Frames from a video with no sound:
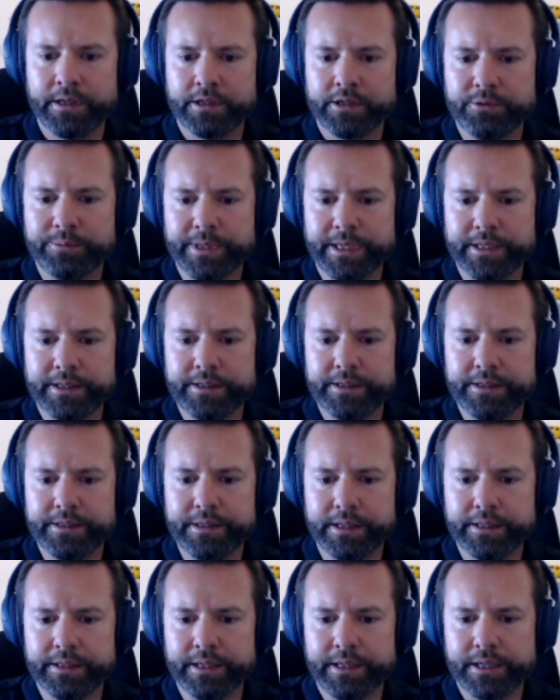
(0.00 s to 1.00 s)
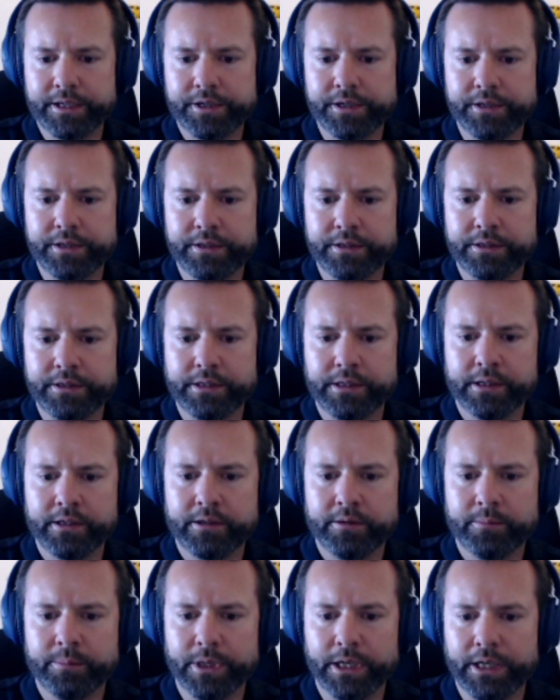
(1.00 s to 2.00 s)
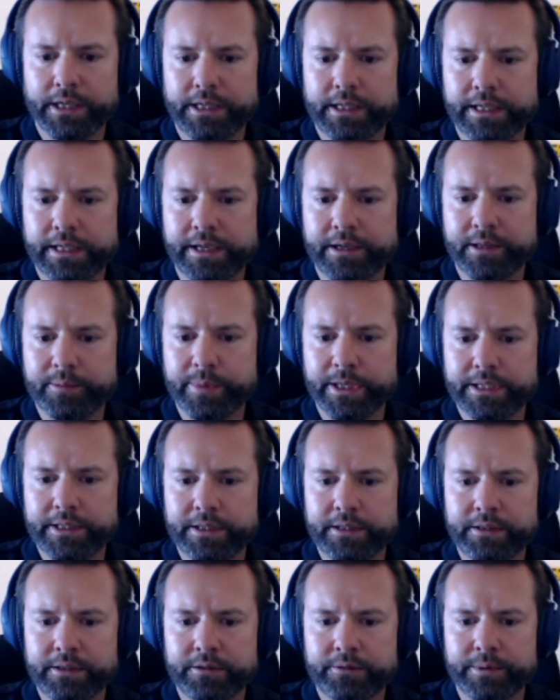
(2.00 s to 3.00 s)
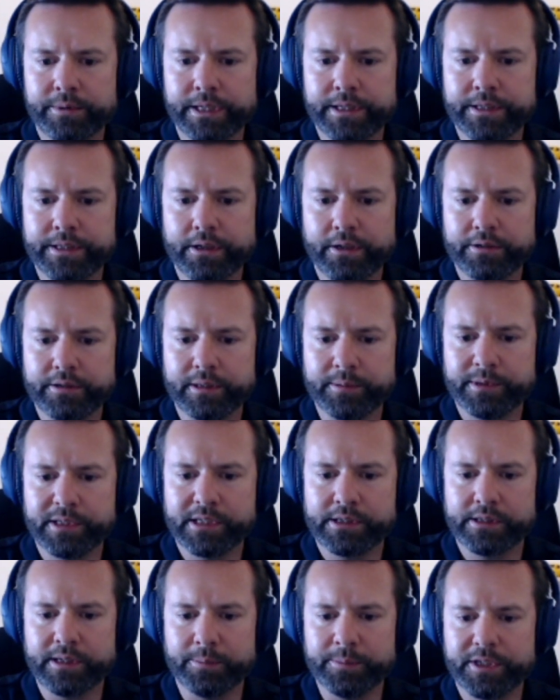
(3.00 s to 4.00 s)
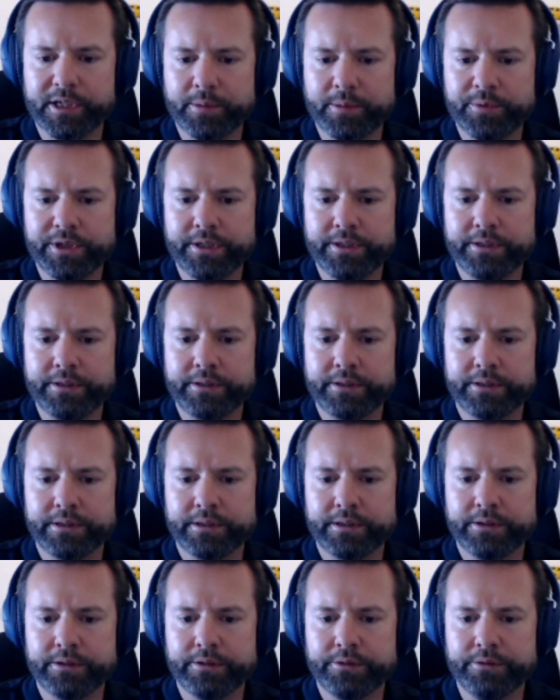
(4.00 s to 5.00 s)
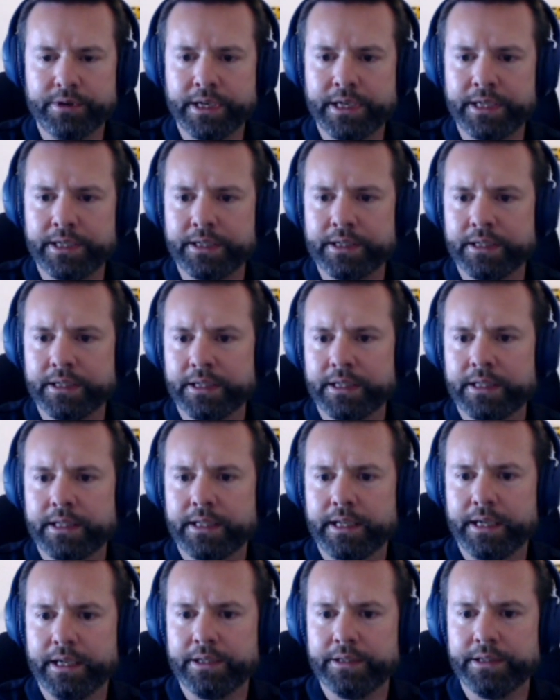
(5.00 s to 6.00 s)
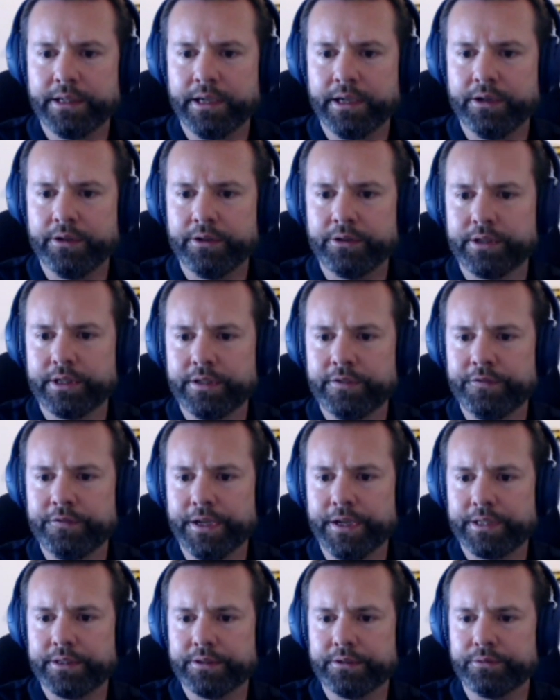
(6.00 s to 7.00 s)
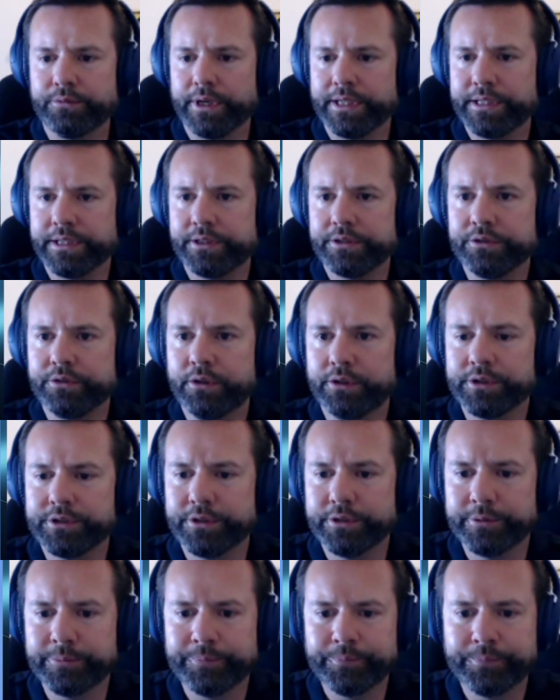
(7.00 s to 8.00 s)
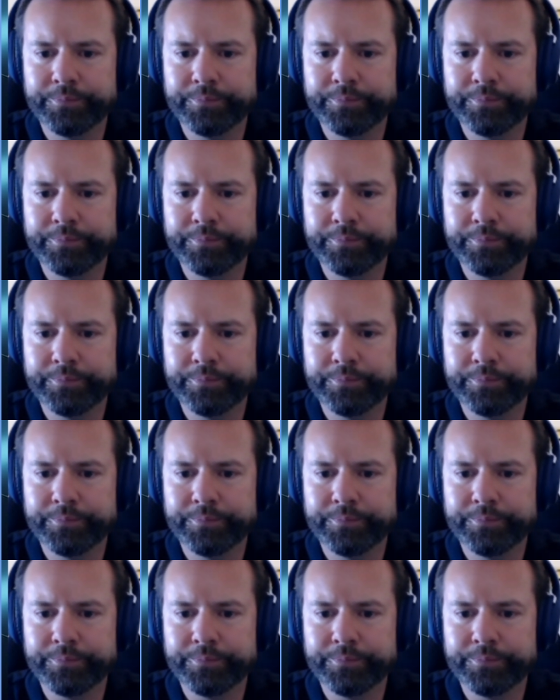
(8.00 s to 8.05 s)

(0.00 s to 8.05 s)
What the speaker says: So we can see that in action by clicking the button. We can see our subscription running and our effect writing to console.